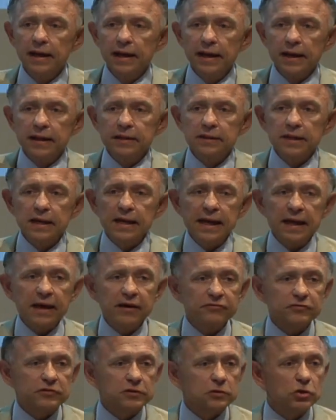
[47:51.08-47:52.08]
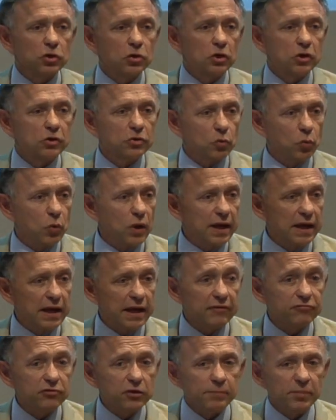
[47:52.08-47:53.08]
and they have to learn the way
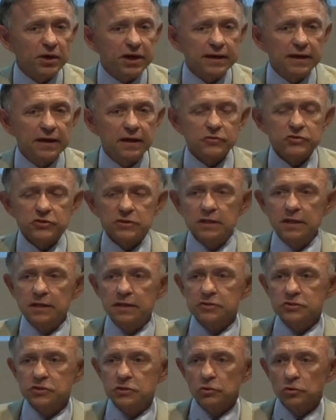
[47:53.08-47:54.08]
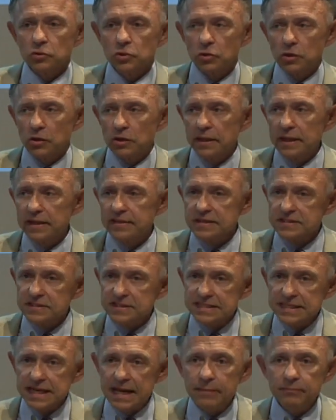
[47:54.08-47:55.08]
everybody else does, to learn the
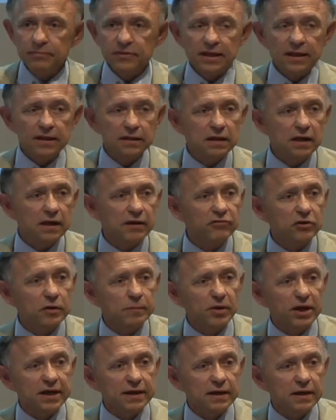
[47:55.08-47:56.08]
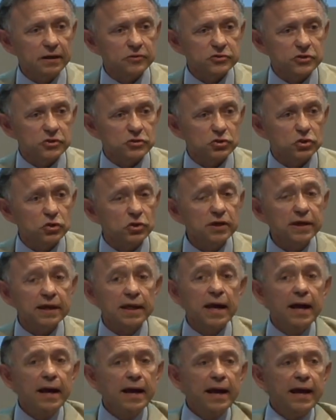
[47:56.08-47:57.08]
same thing that everybody else is
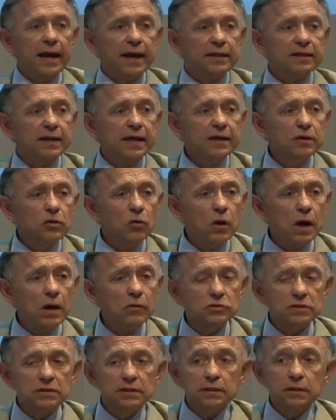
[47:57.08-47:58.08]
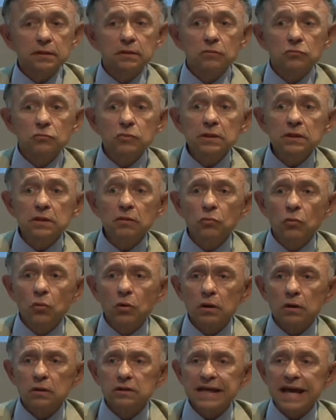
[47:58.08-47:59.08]
learning. And they go out in the real
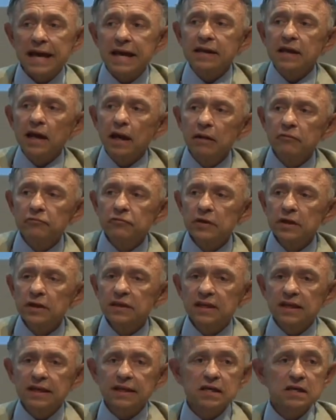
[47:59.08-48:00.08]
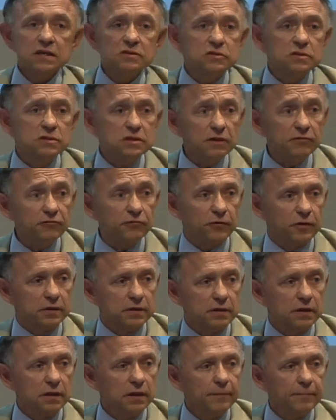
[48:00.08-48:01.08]
world and everything is different.
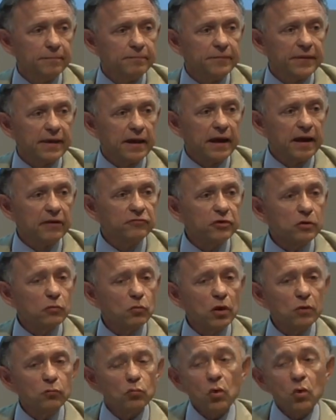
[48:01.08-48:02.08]
Everyone